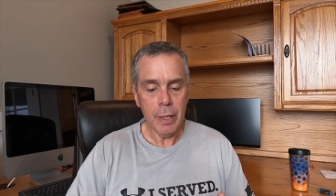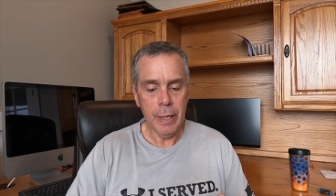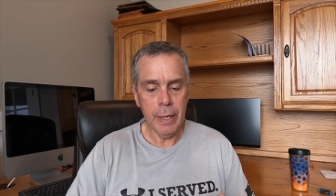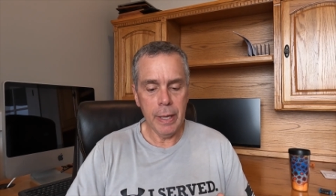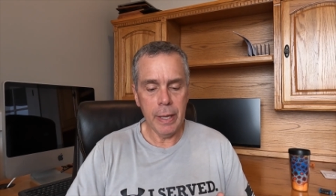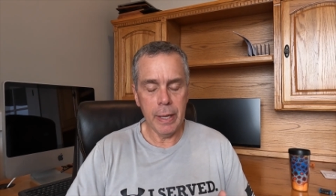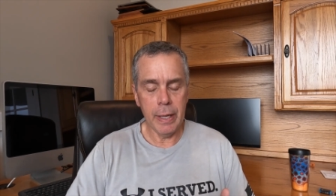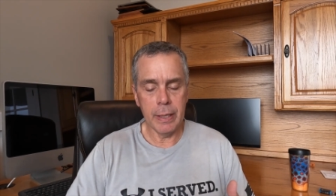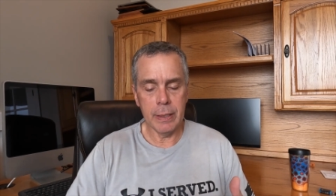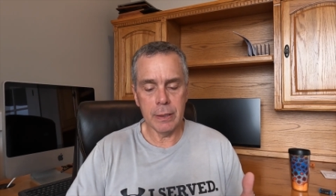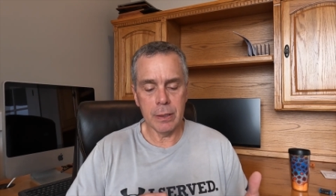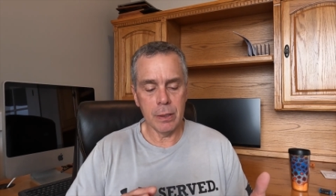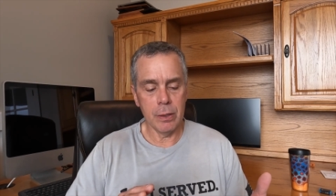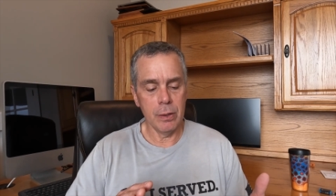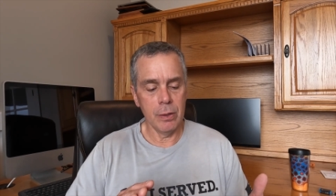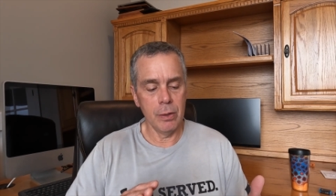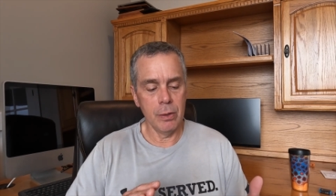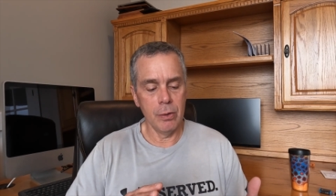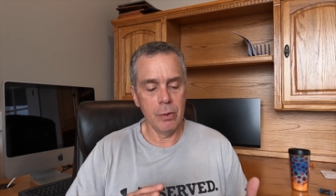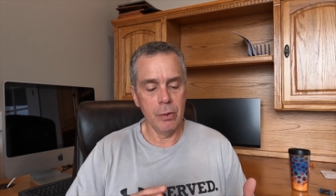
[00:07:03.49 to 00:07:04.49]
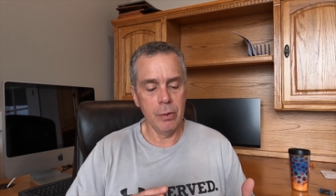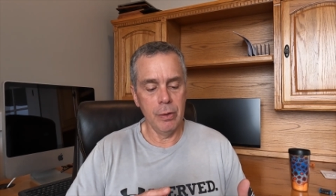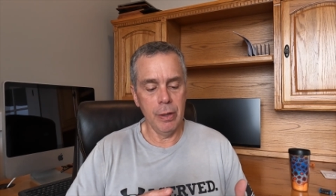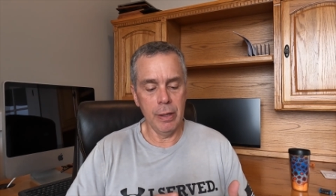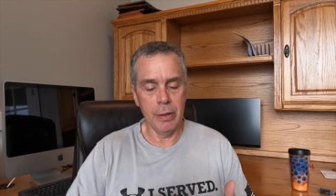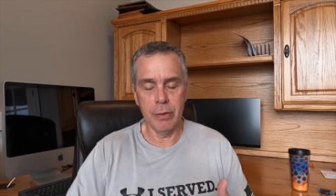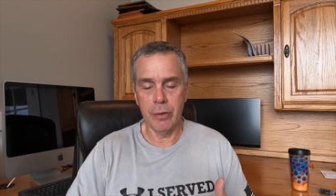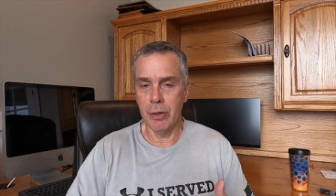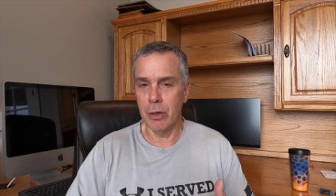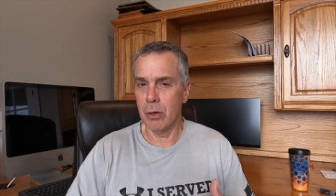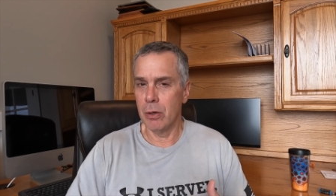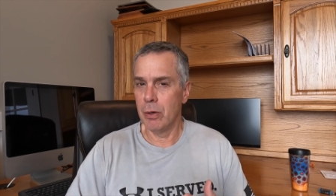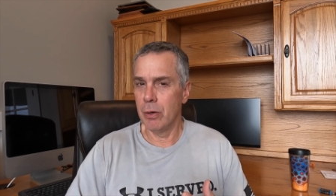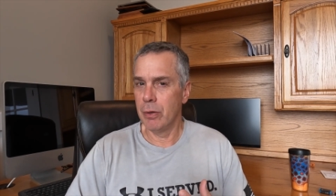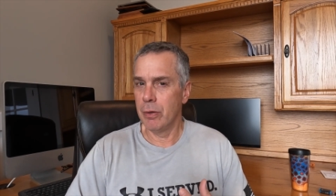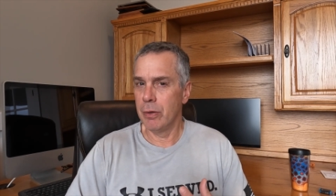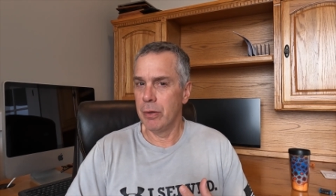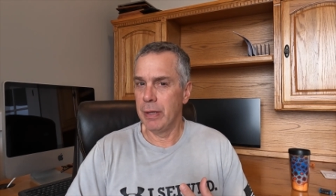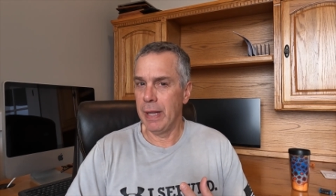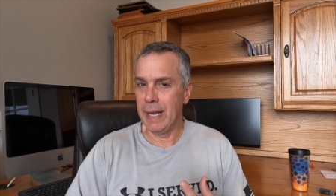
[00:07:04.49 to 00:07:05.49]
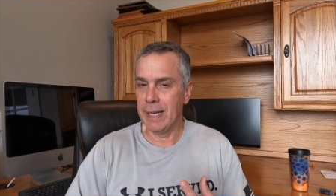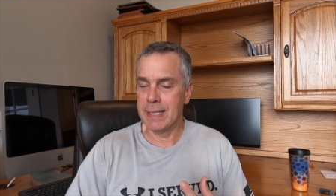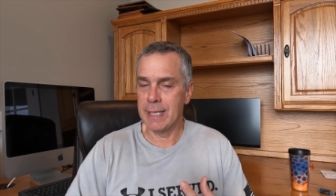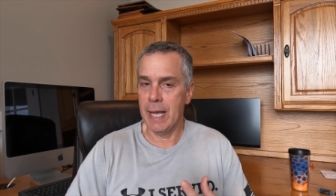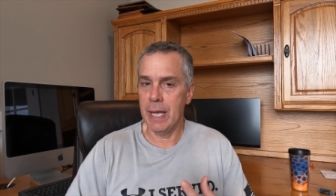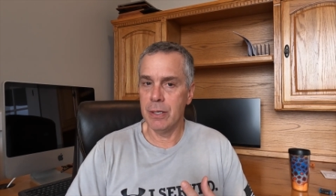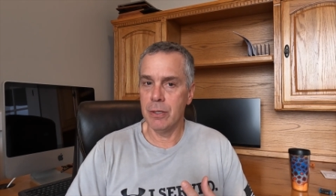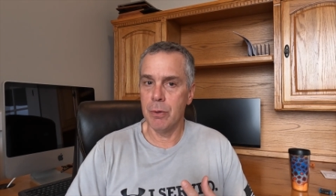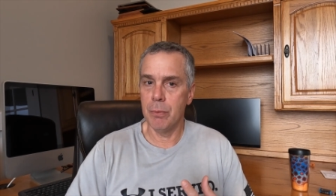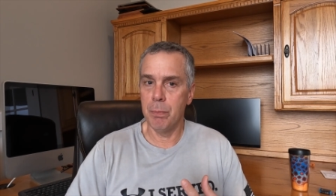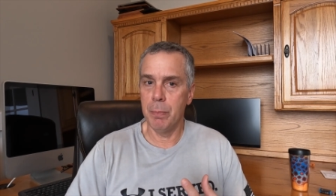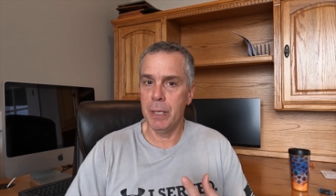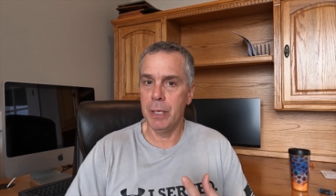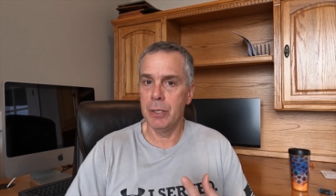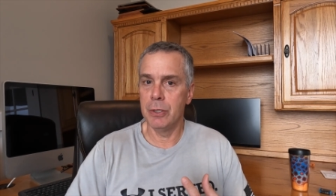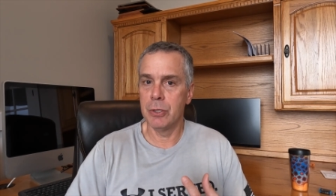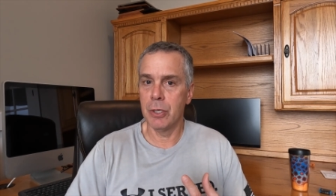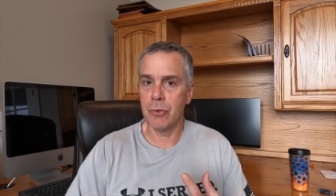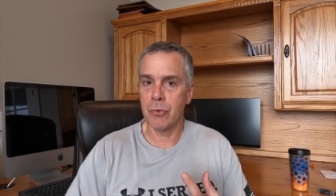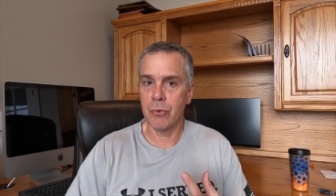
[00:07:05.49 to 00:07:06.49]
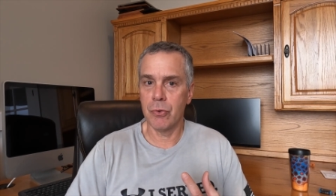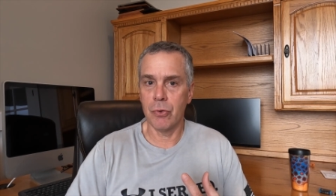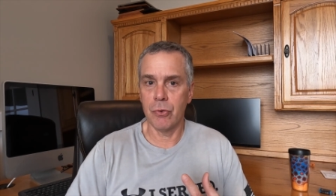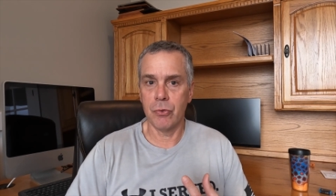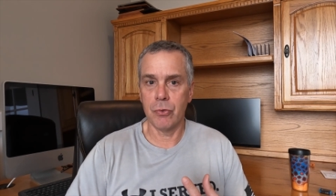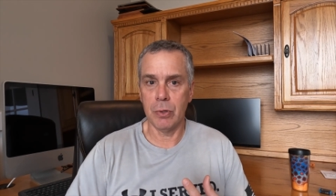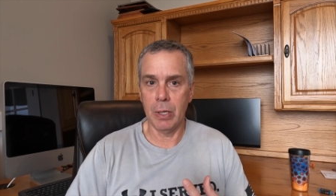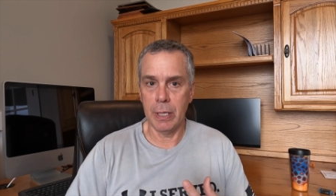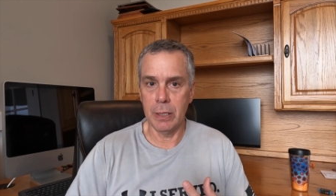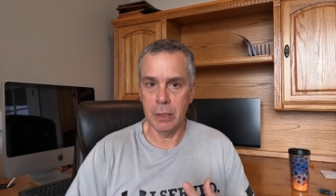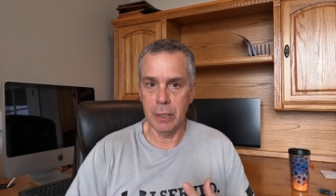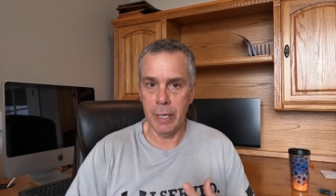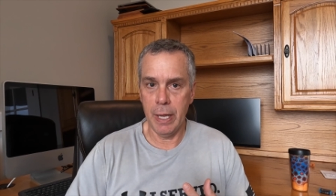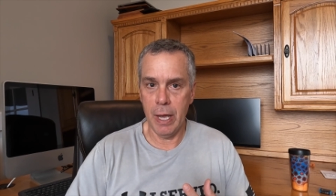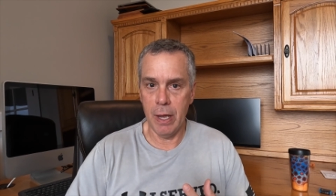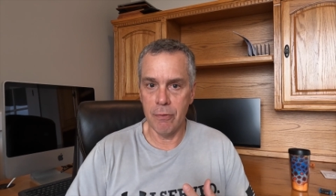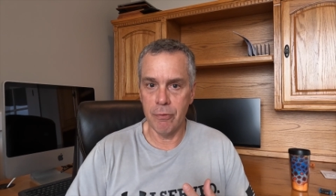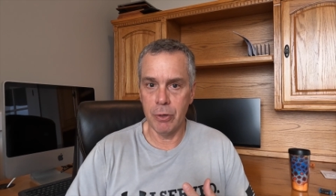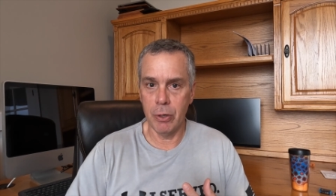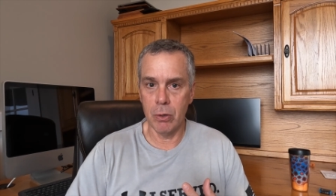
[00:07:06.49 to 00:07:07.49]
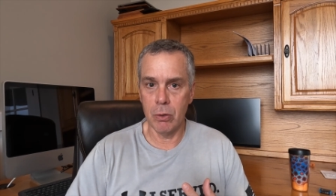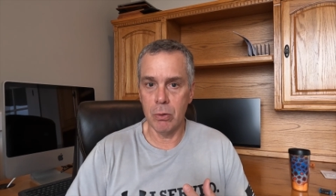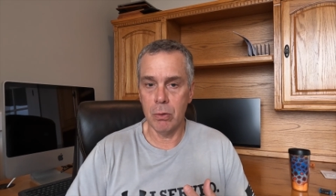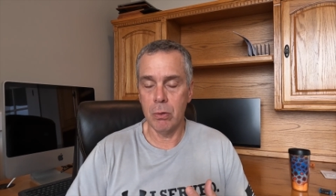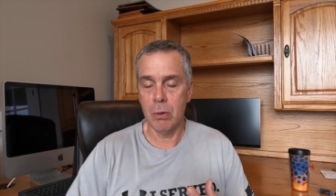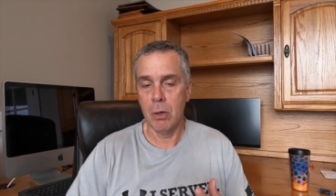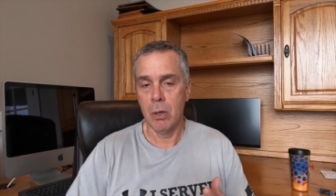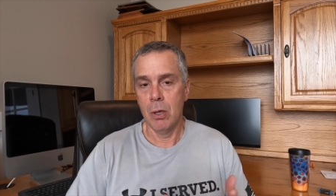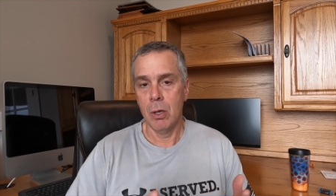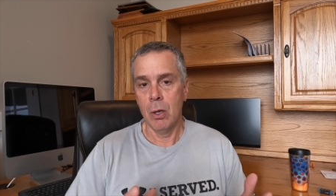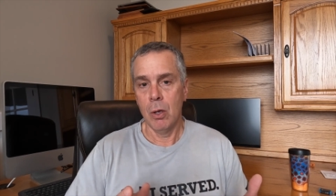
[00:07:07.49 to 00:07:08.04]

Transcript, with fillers: And th they tend to be just slightly heavier